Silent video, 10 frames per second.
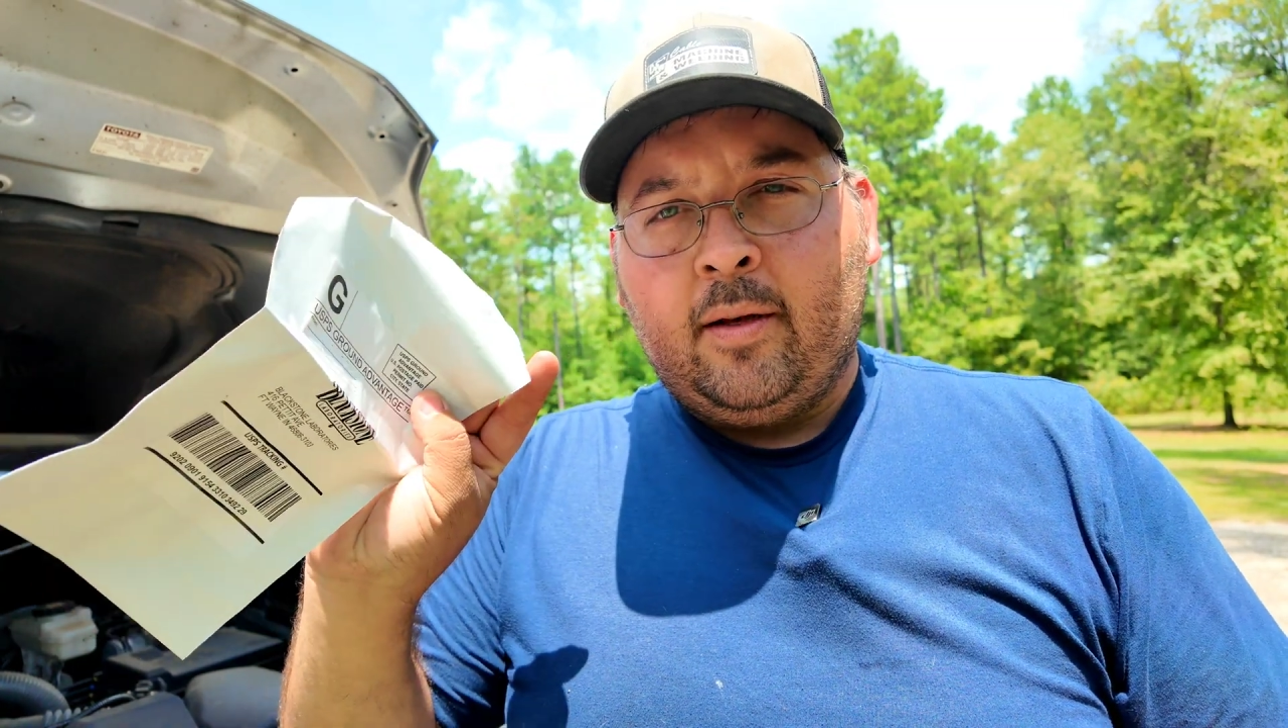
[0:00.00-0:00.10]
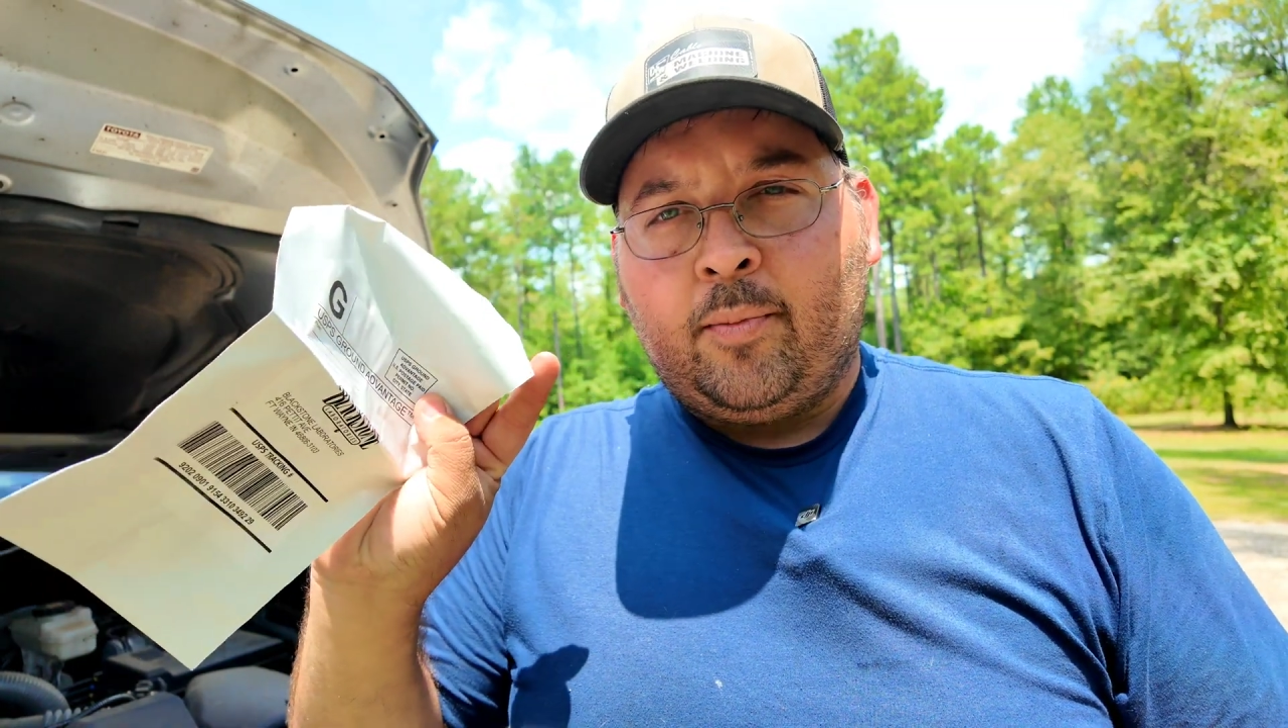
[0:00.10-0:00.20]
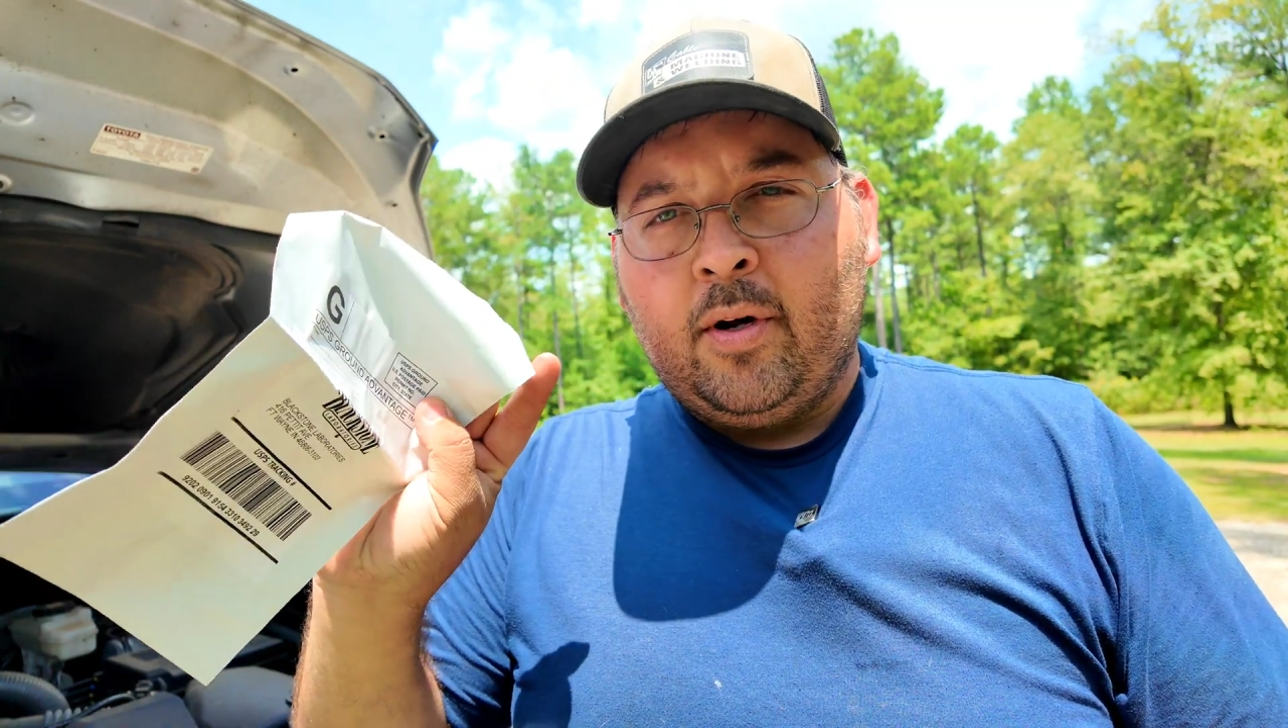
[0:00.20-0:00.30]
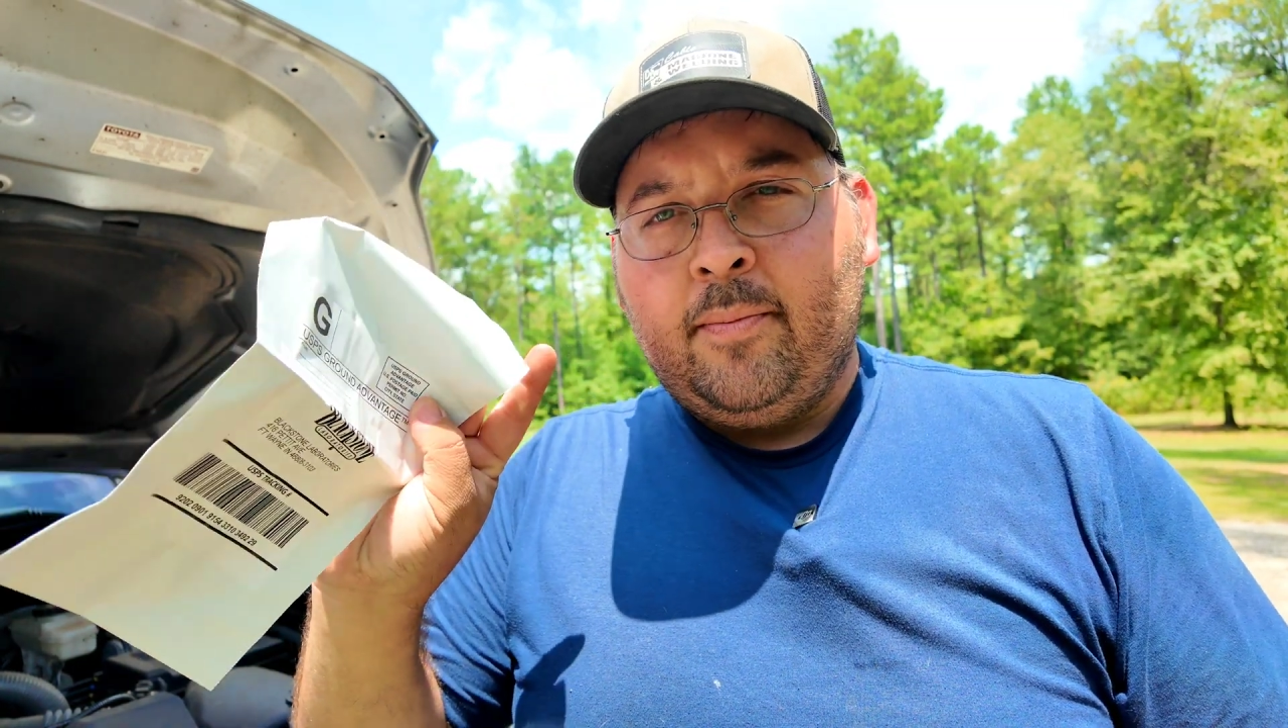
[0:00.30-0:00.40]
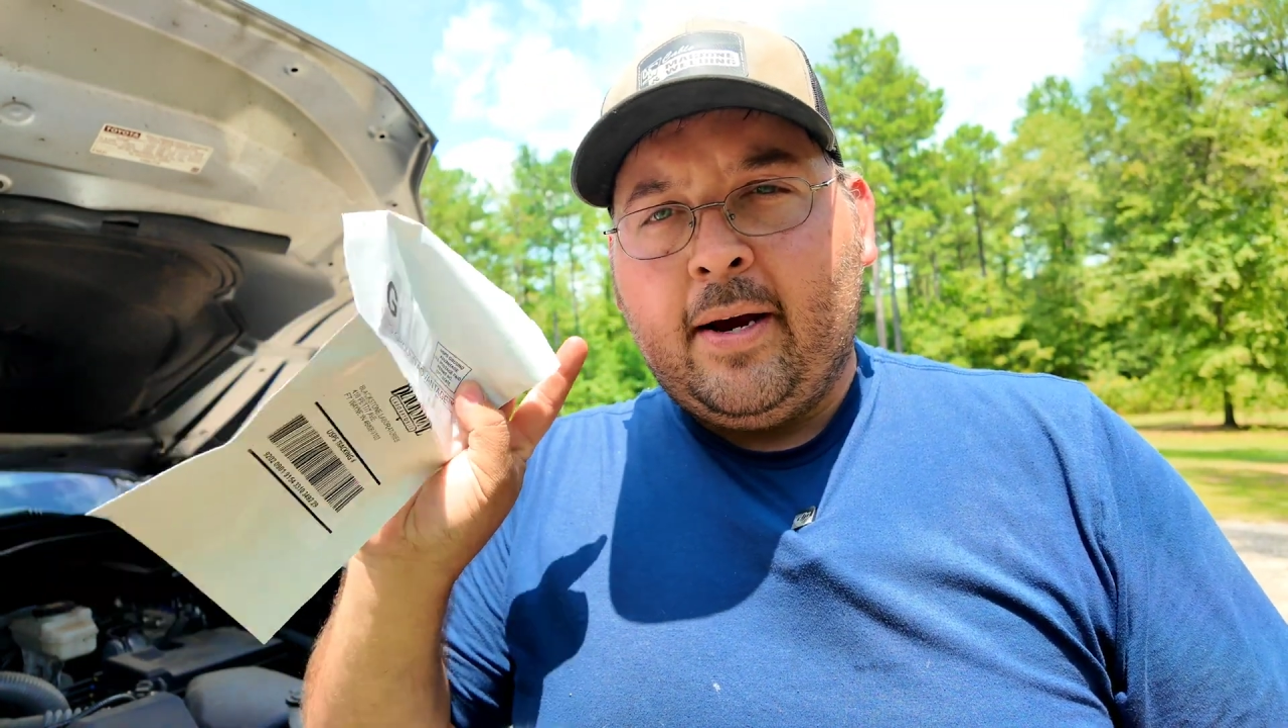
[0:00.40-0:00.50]
in the
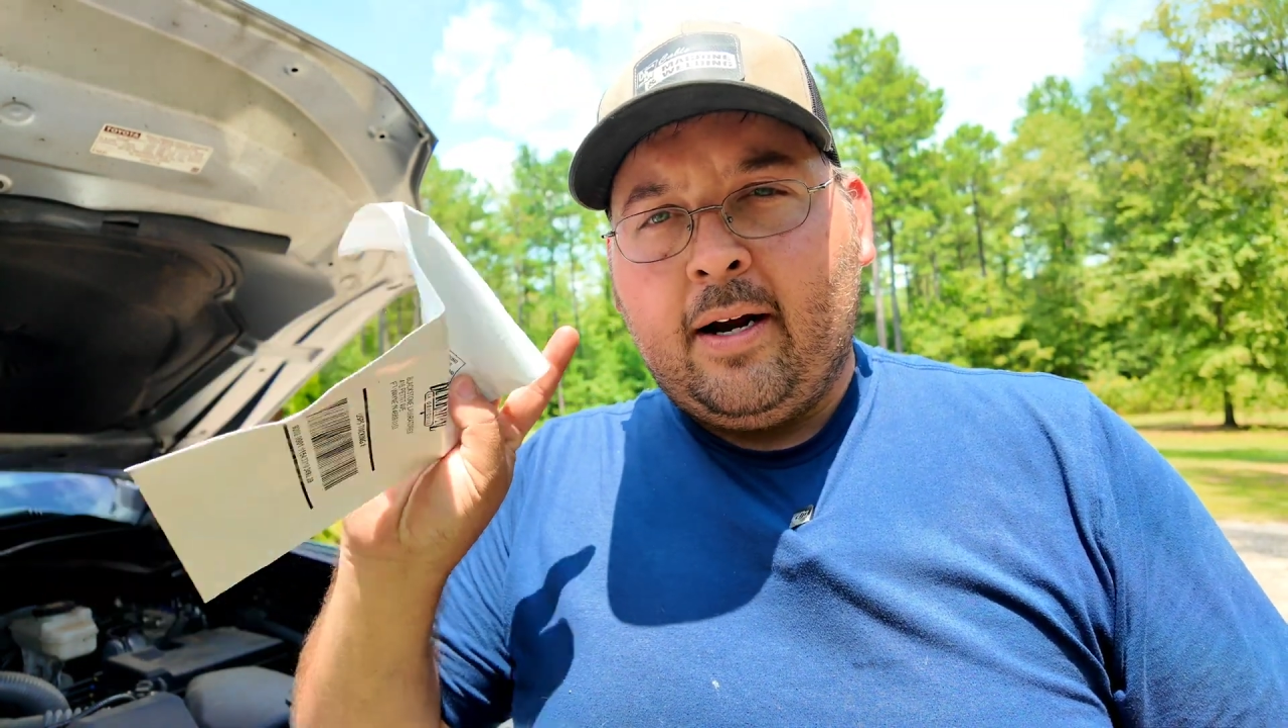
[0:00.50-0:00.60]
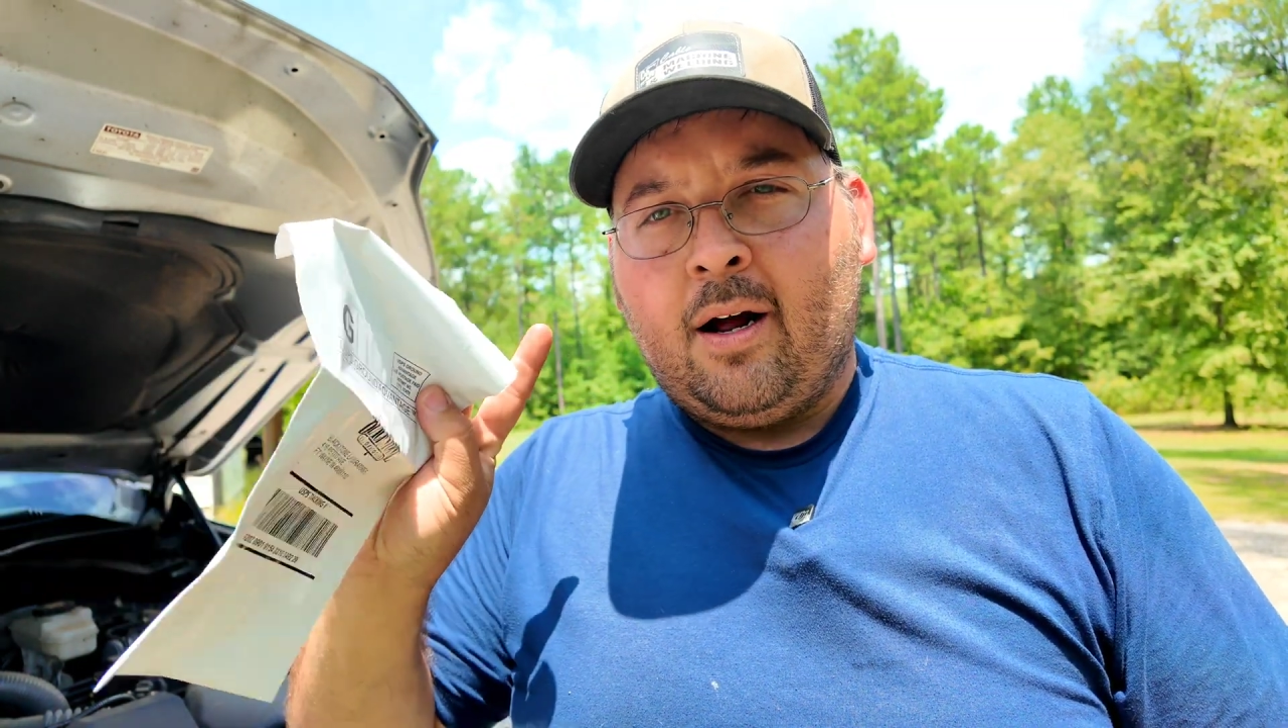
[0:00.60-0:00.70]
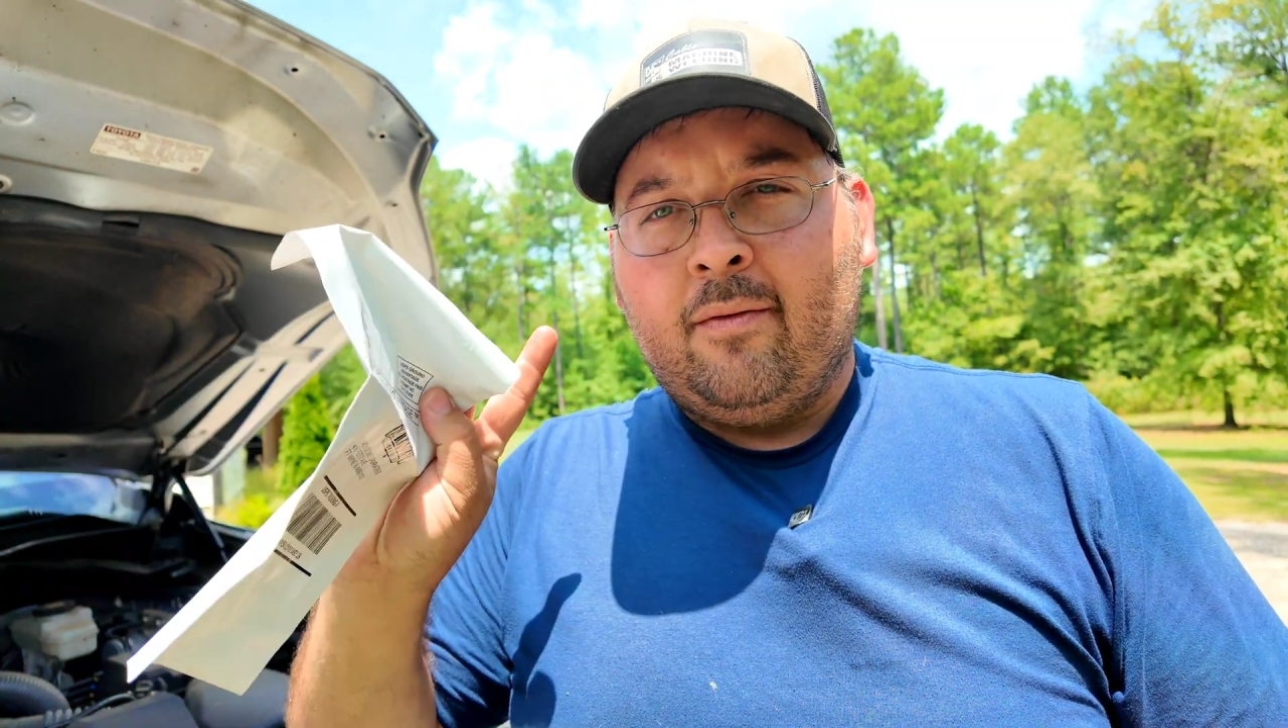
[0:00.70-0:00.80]
prepaid